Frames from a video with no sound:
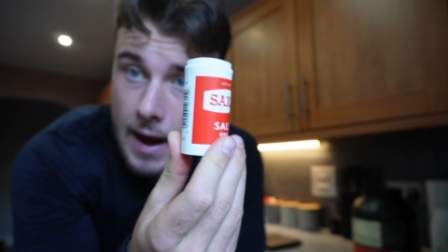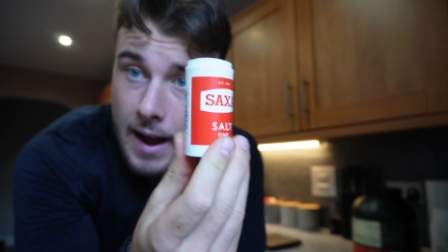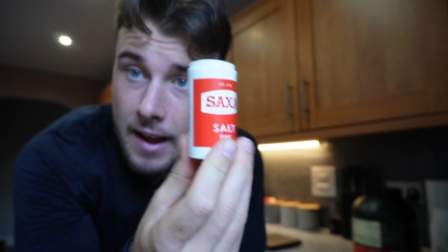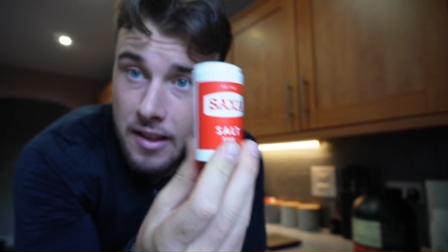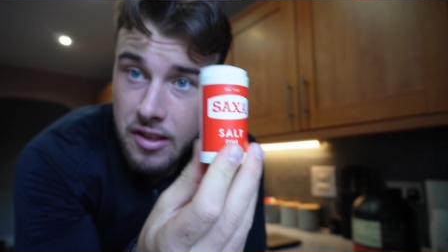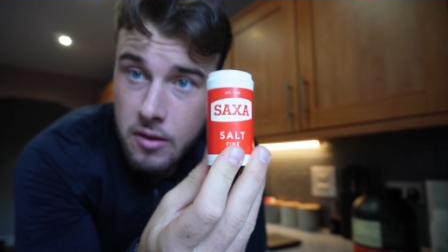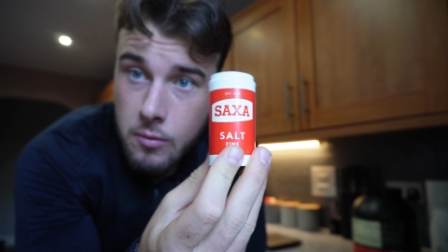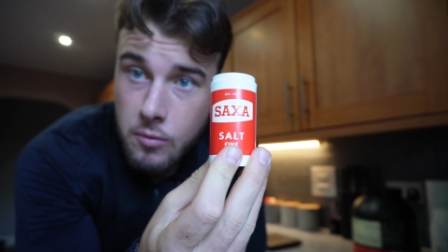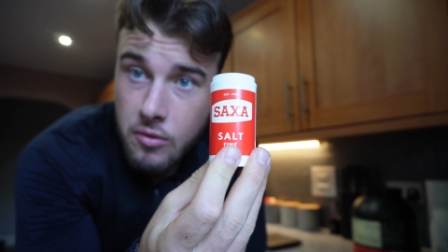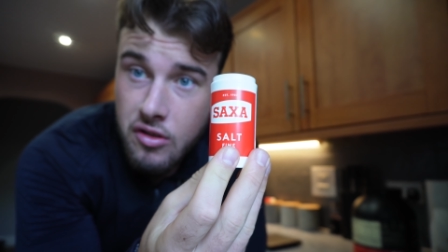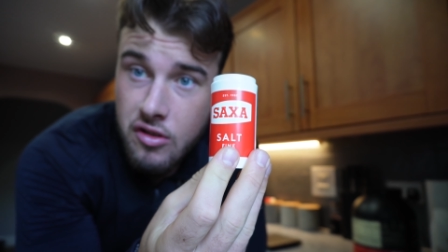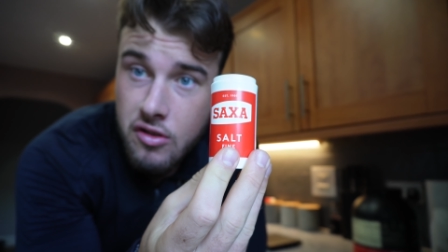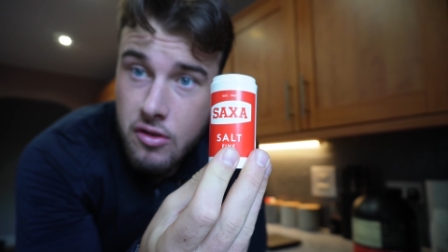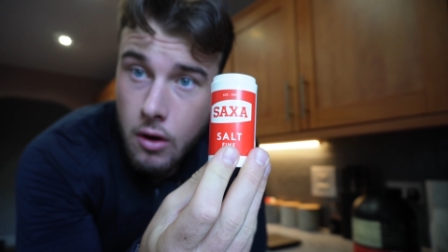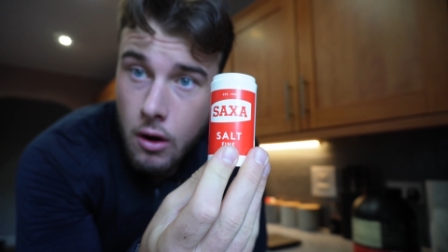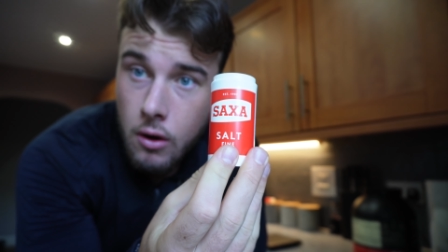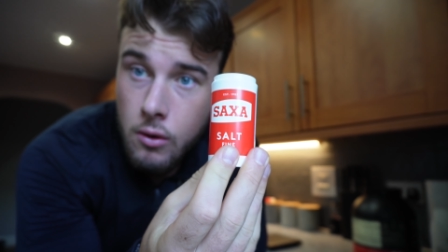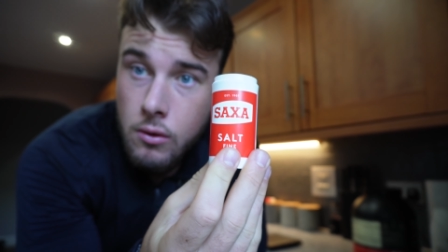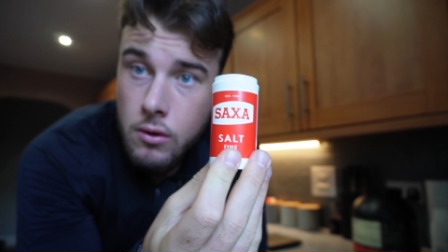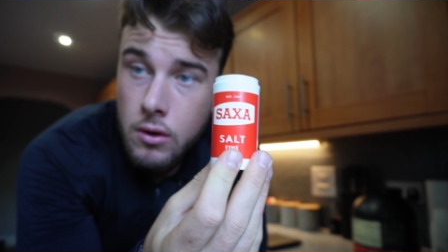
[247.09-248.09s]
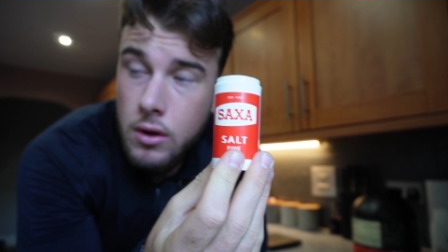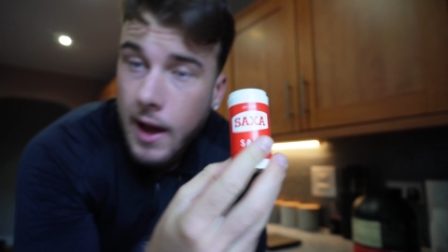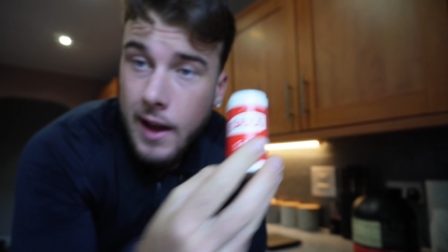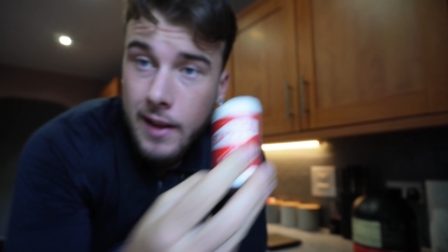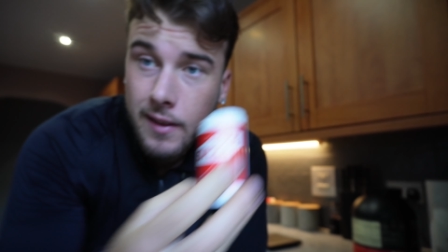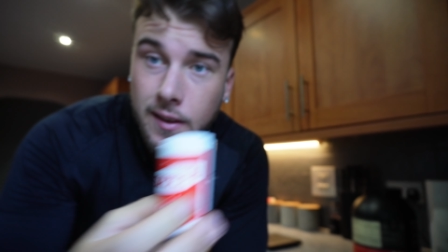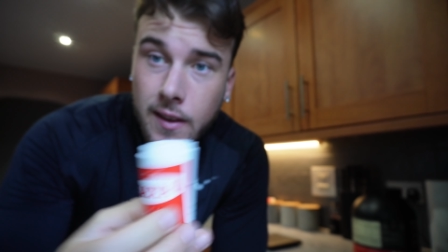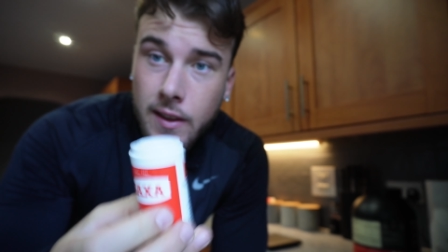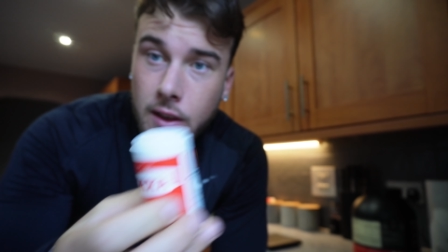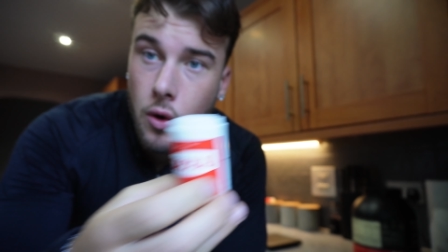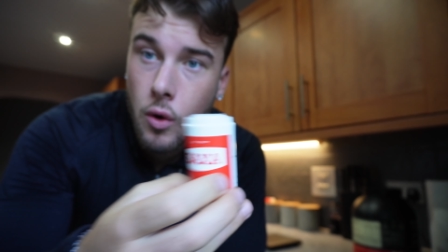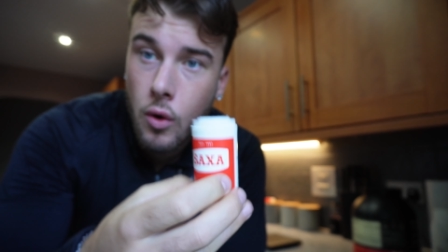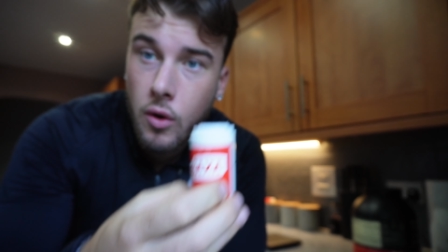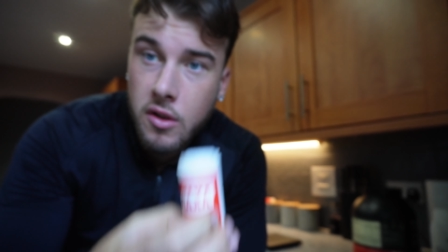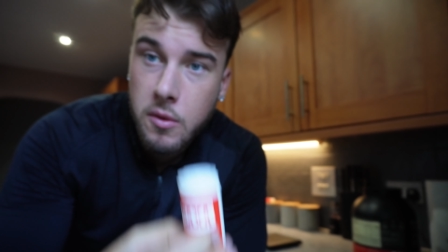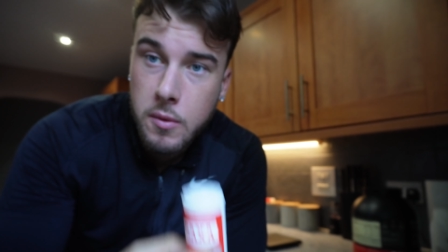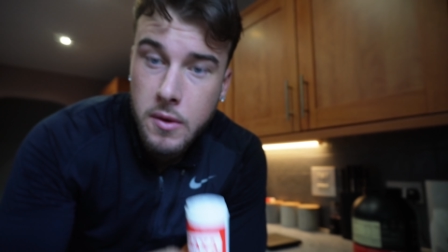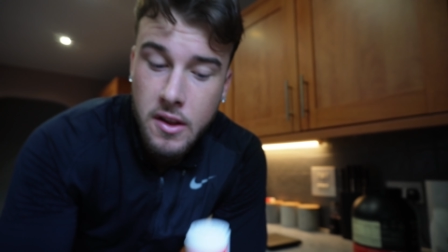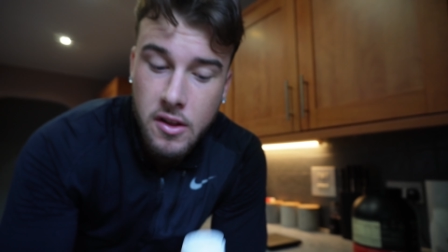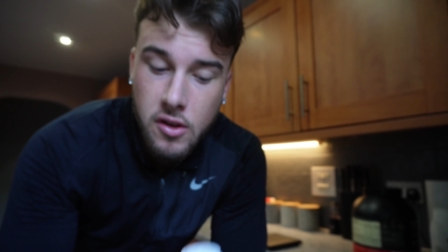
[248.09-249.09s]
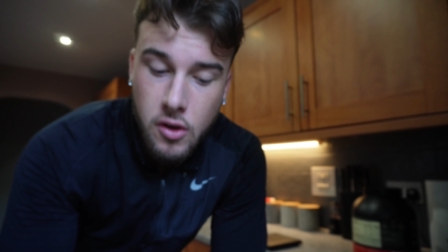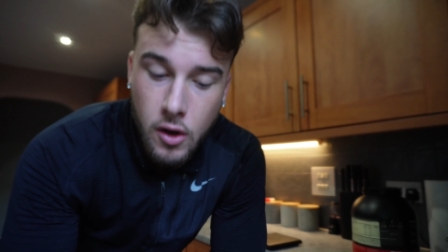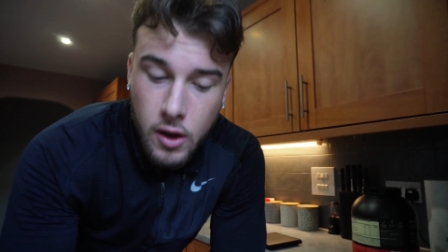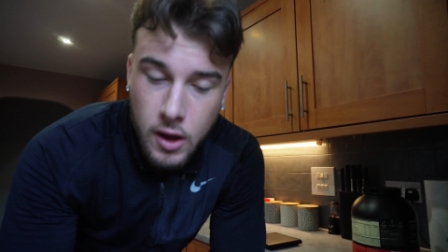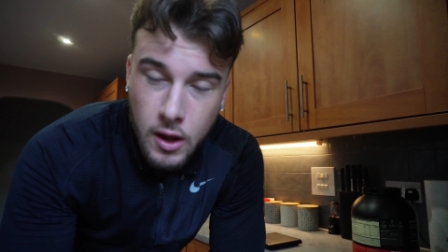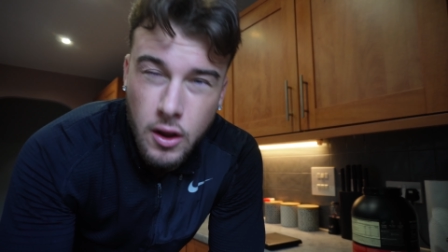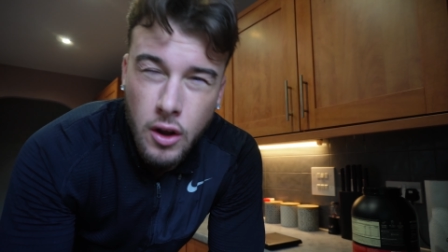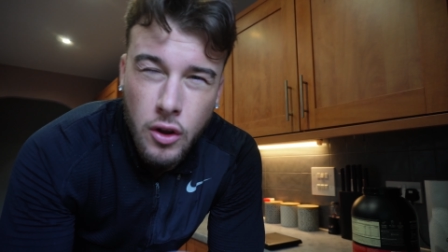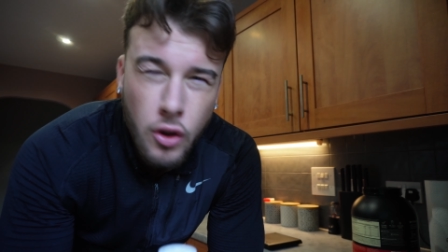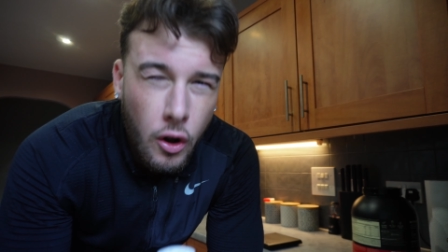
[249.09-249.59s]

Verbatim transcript: add some salt into the oats when it's cooking.